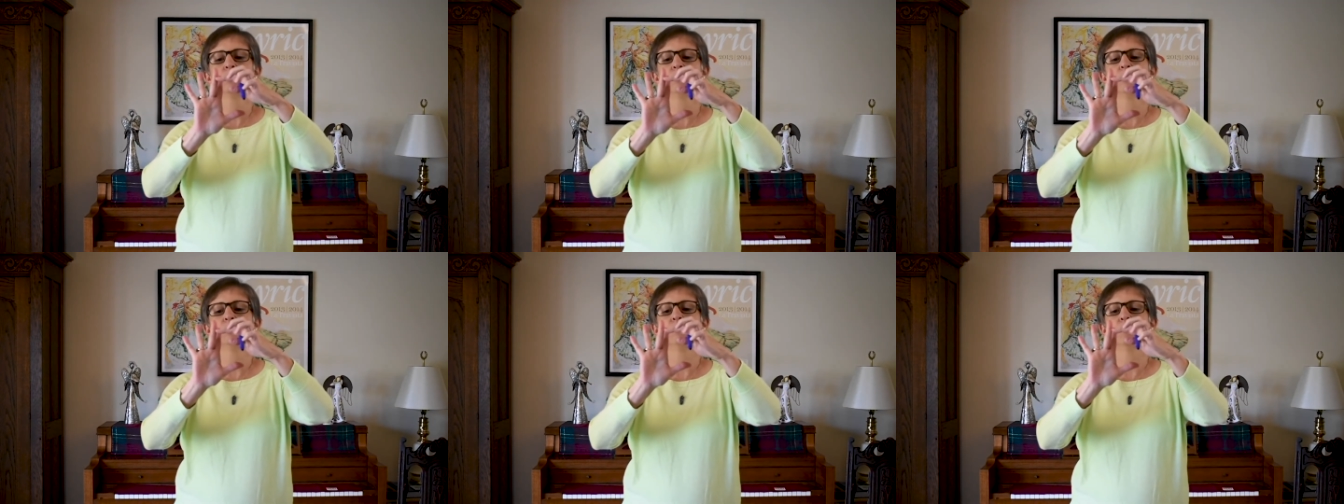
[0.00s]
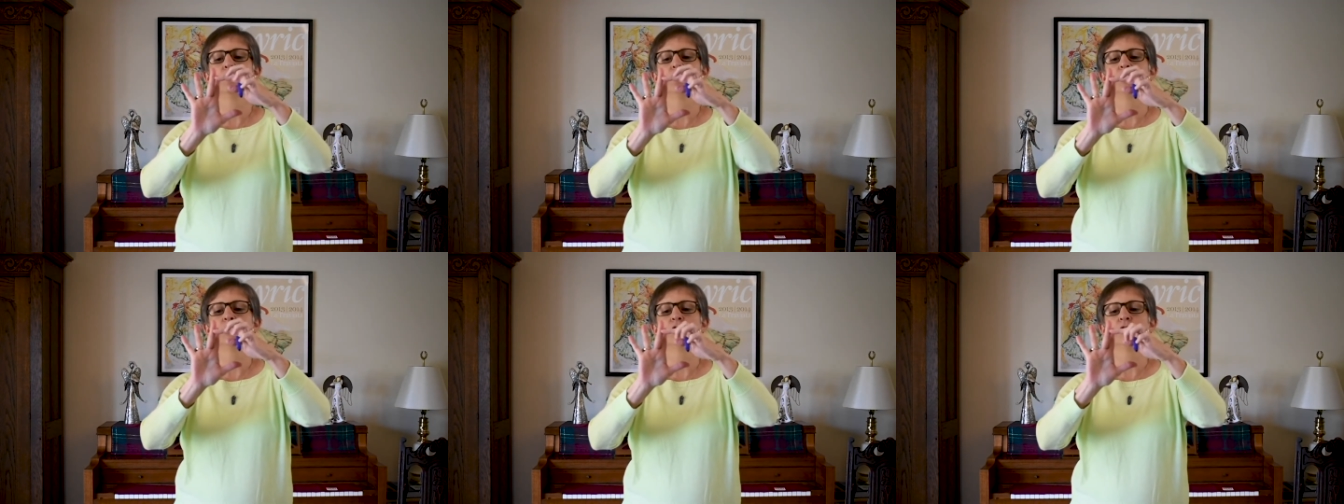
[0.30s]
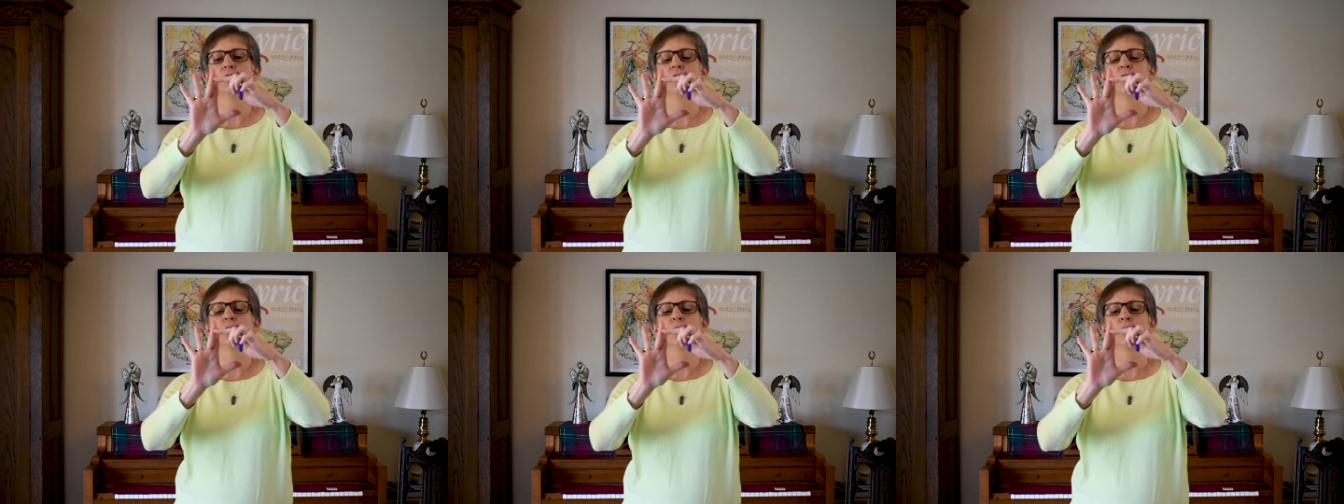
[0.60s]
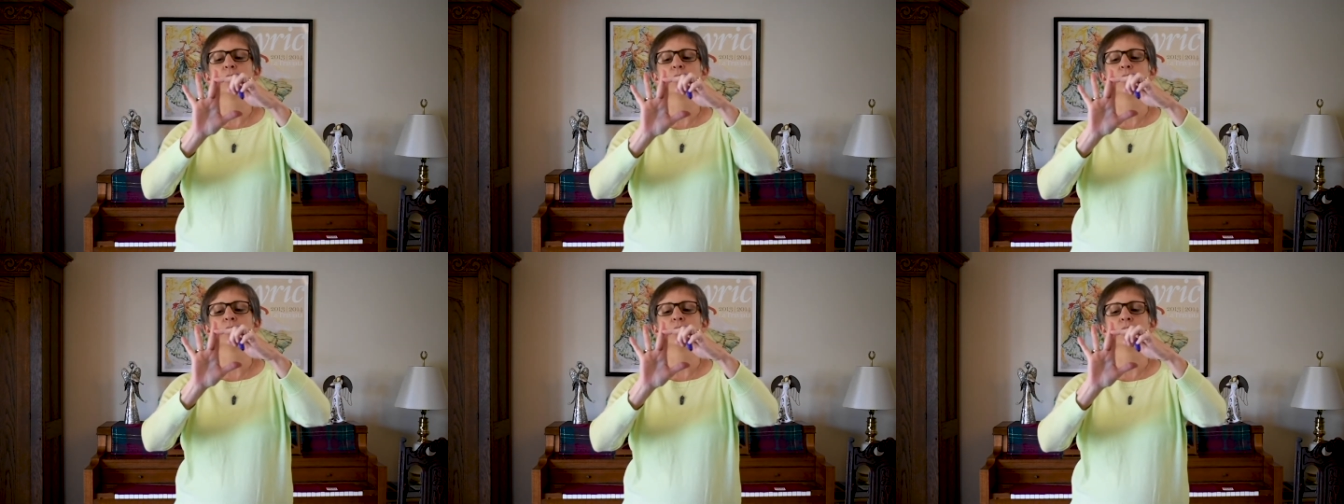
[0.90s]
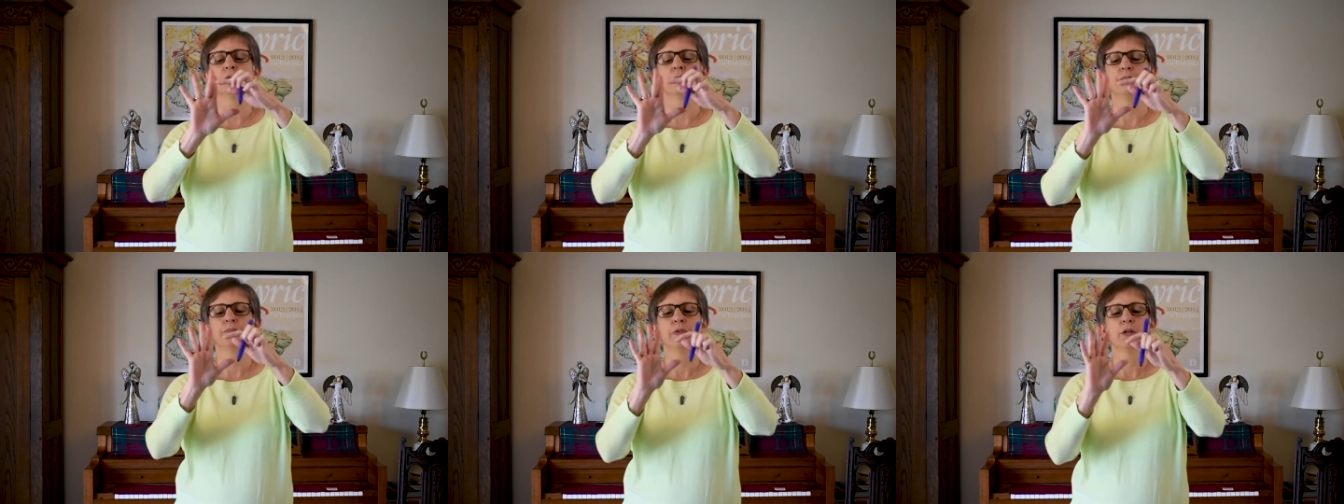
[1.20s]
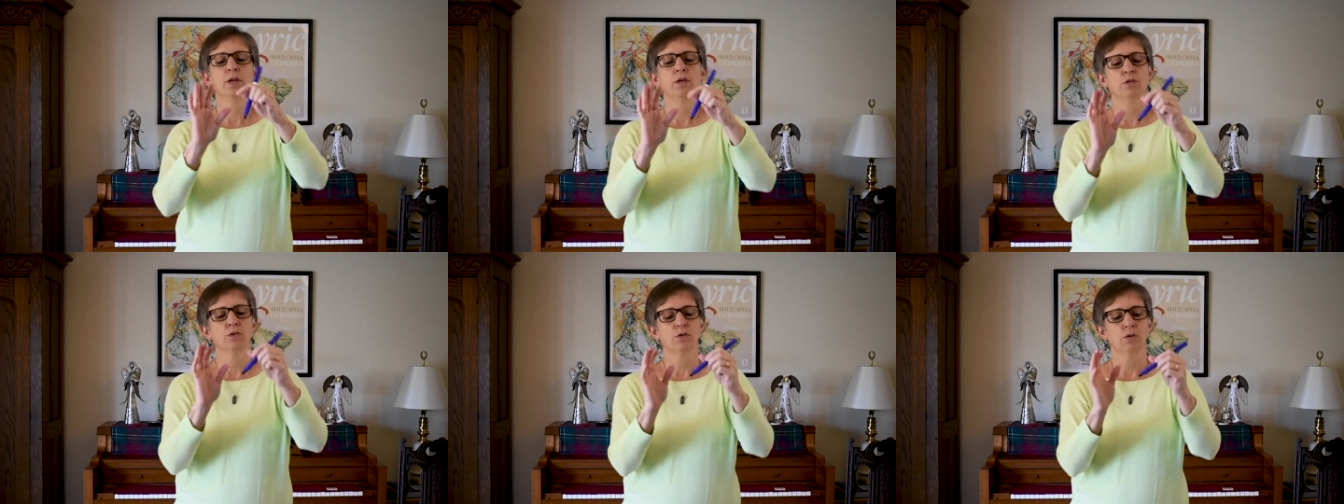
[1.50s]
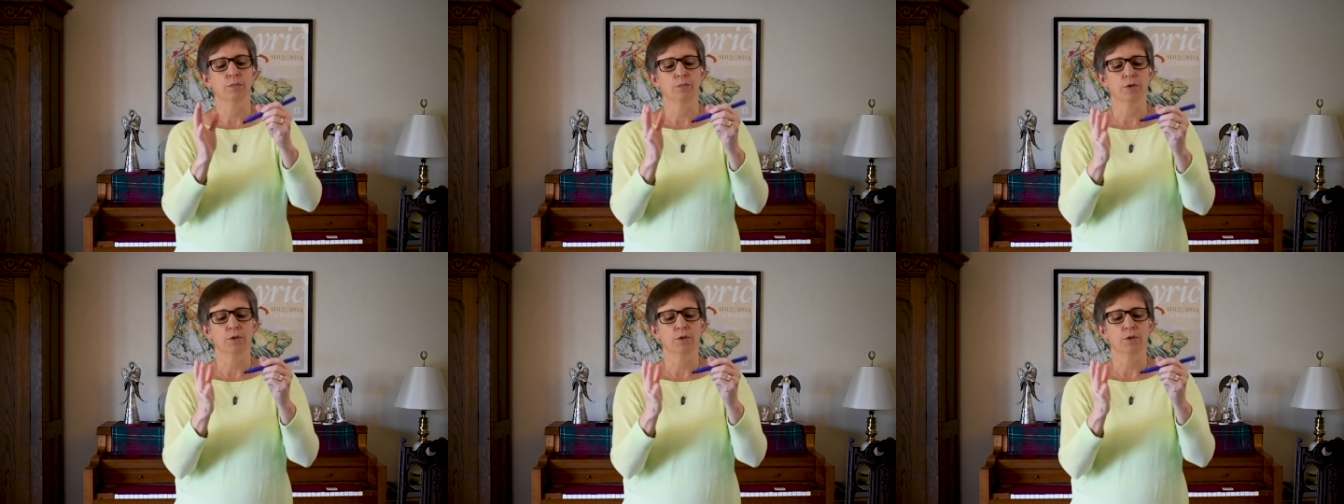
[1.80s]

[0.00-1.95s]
middle finger right here. So